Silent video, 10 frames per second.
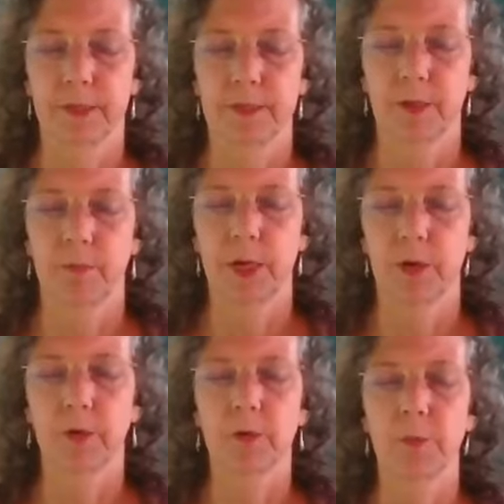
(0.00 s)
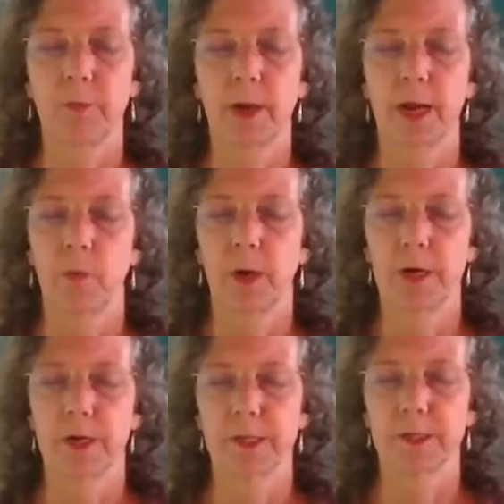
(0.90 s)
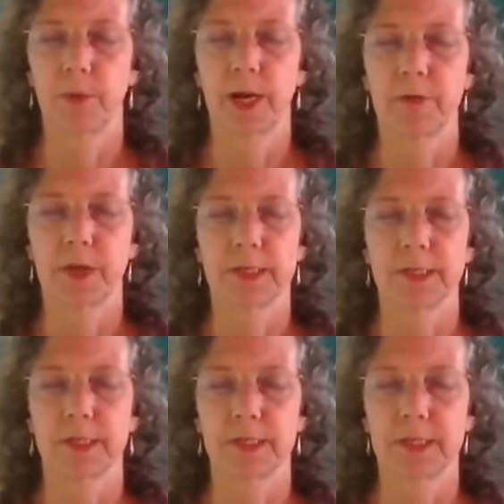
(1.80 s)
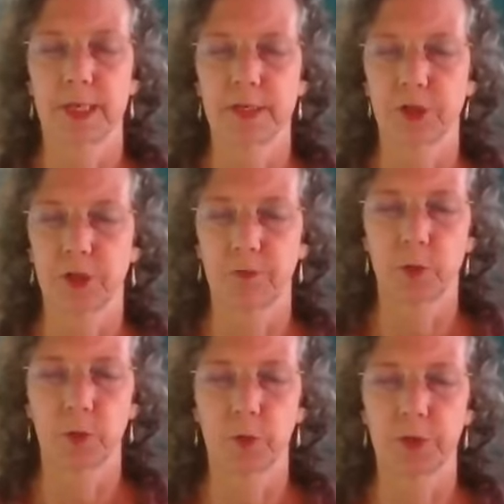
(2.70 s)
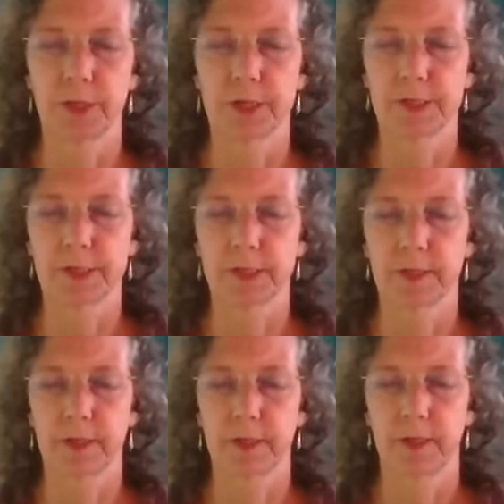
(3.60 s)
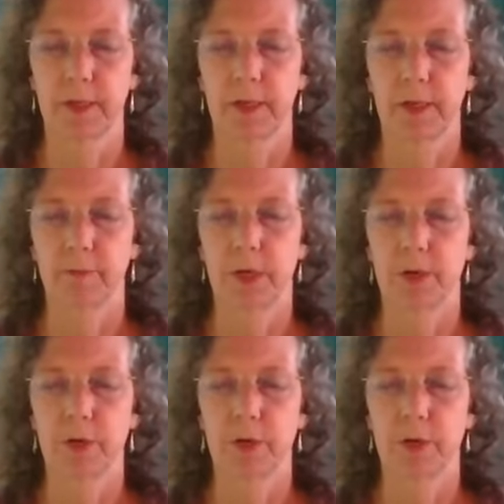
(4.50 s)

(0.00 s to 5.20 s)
So I'm going to open my awareness around that sensation of coolness. I'm going to